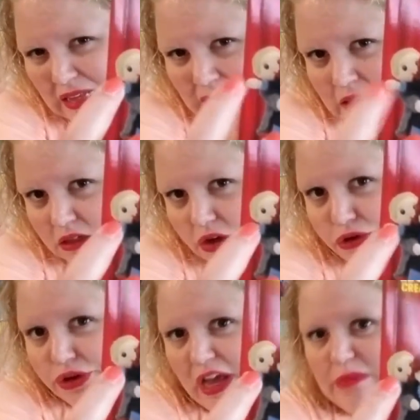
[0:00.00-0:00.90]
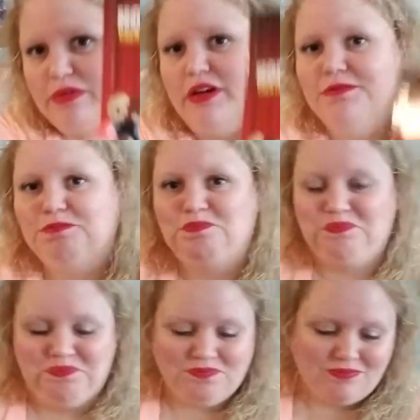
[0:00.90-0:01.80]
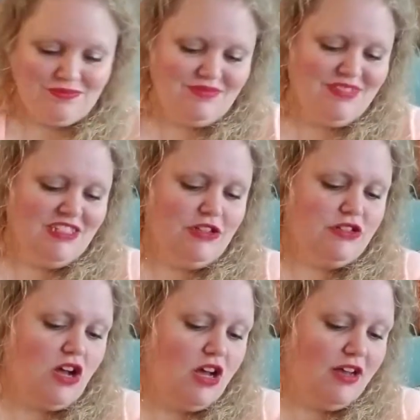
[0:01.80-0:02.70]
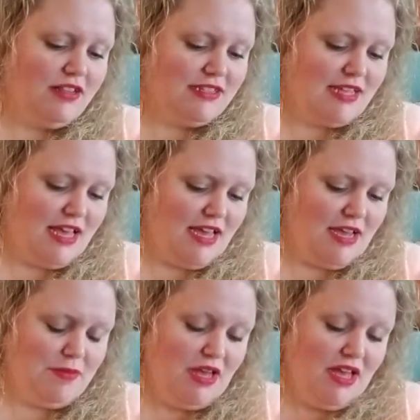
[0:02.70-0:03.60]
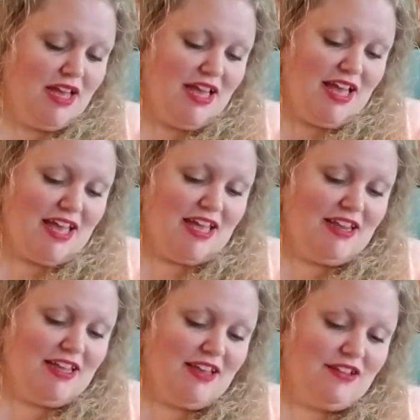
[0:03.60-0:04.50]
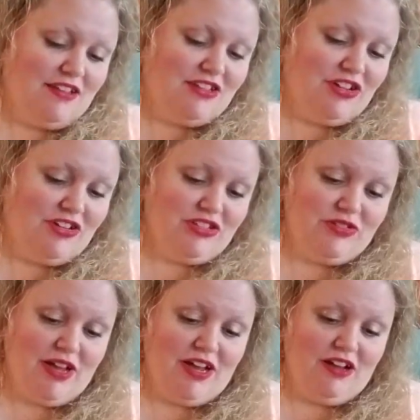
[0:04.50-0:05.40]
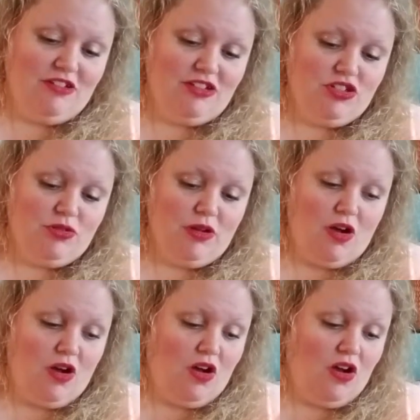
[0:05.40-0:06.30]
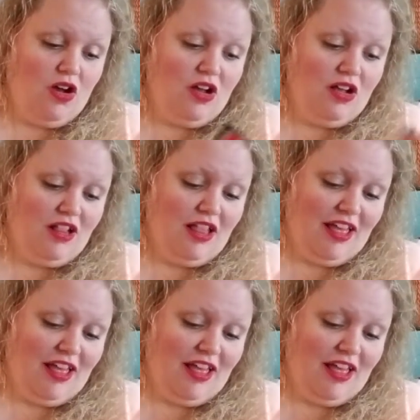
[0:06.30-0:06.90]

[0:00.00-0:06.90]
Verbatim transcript: Leonardo DiCaprio. So it's all the same. And it shows you how to do it all.